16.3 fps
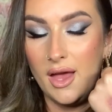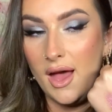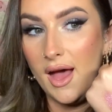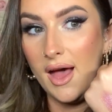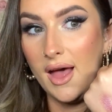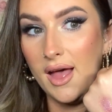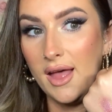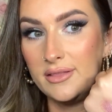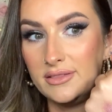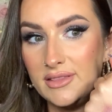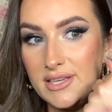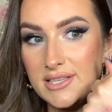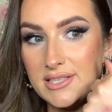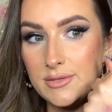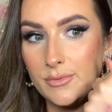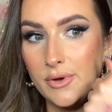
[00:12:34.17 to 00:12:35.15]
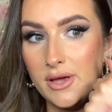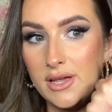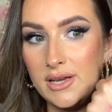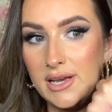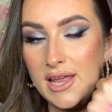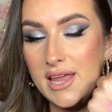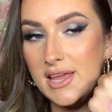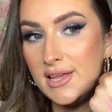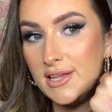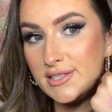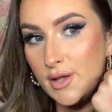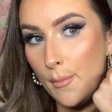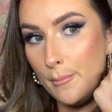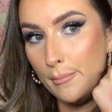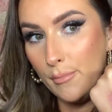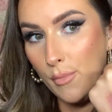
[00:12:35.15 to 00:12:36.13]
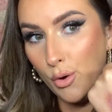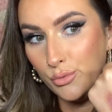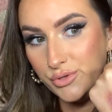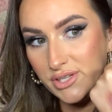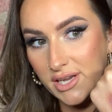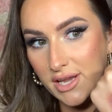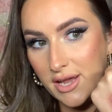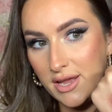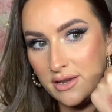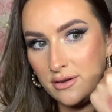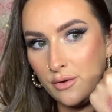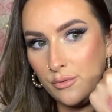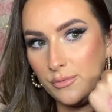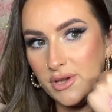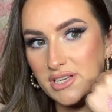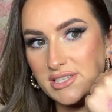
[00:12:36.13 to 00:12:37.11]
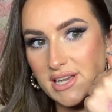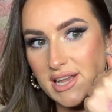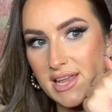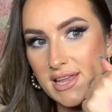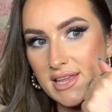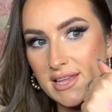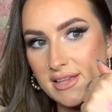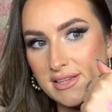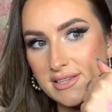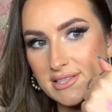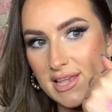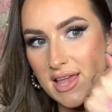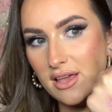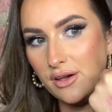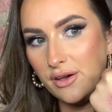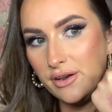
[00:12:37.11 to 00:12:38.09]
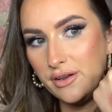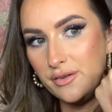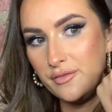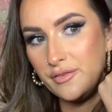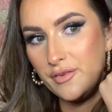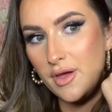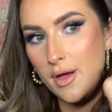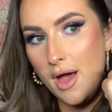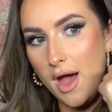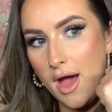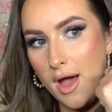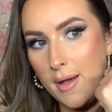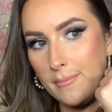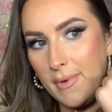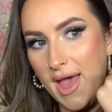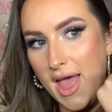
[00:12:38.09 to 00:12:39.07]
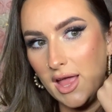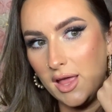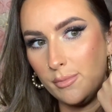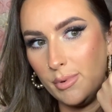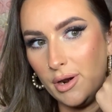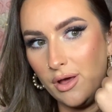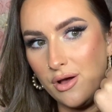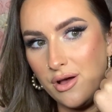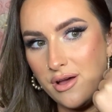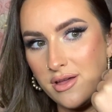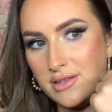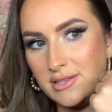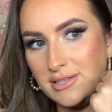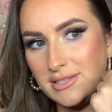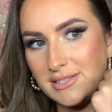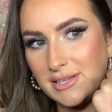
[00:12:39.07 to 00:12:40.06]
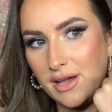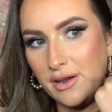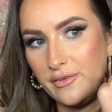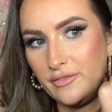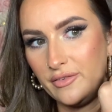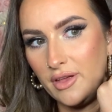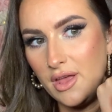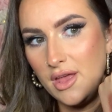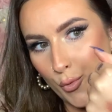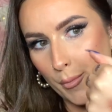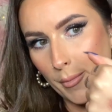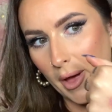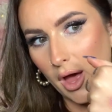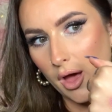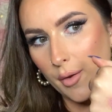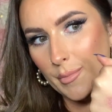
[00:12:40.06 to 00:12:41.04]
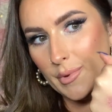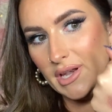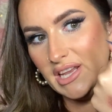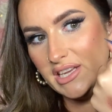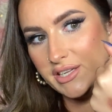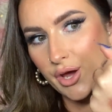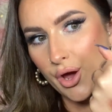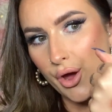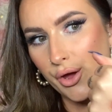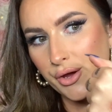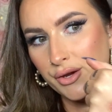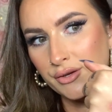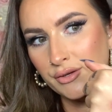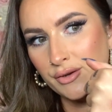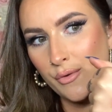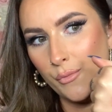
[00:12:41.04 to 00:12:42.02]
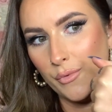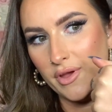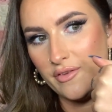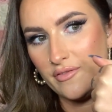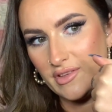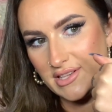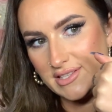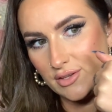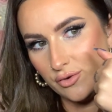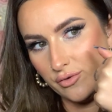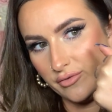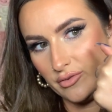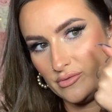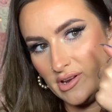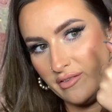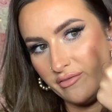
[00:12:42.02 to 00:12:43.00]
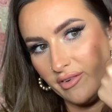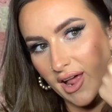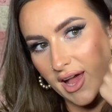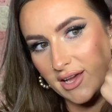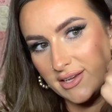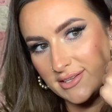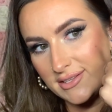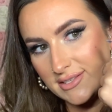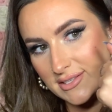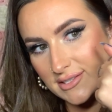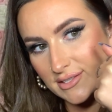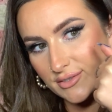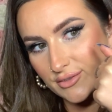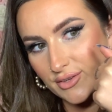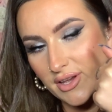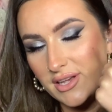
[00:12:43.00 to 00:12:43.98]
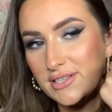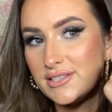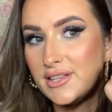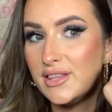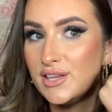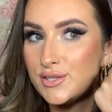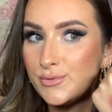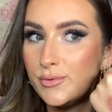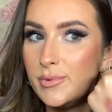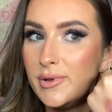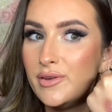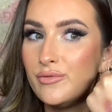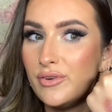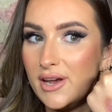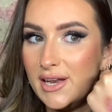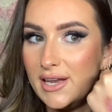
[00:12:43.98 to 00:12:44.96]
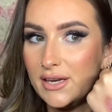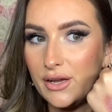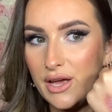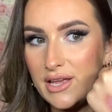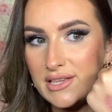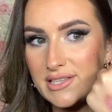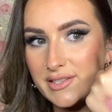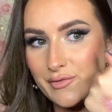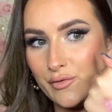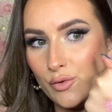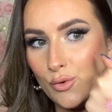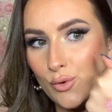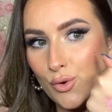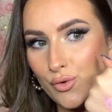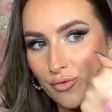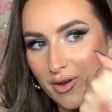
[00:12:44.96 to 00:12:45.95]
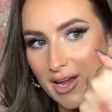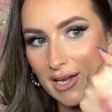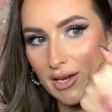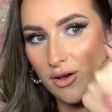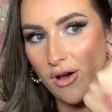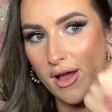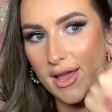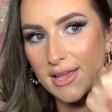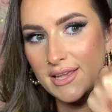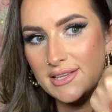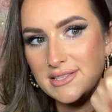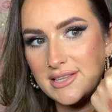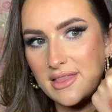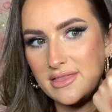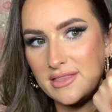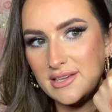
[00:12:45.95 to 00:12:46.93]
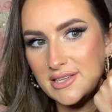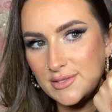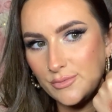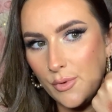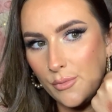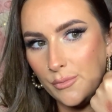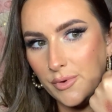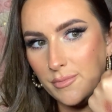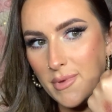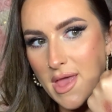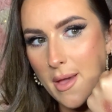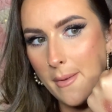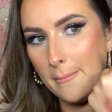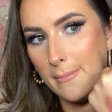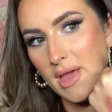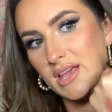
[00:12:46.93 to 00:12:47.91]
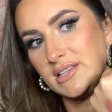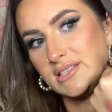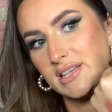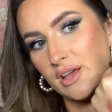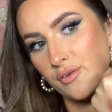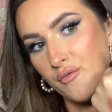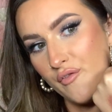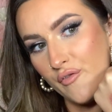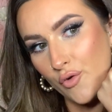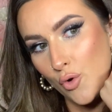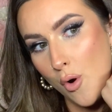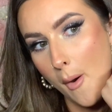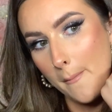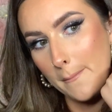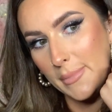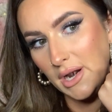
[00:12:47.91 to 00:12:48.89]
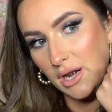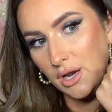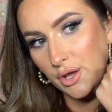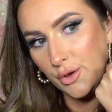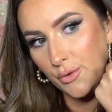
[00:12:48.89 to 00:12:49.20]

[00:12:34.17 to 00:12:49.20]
And this one is Molten, which is a kind of eggplant, kind of purpley tone with silver reflects. So this would be really nice for green eyes. This one would be amazing for blue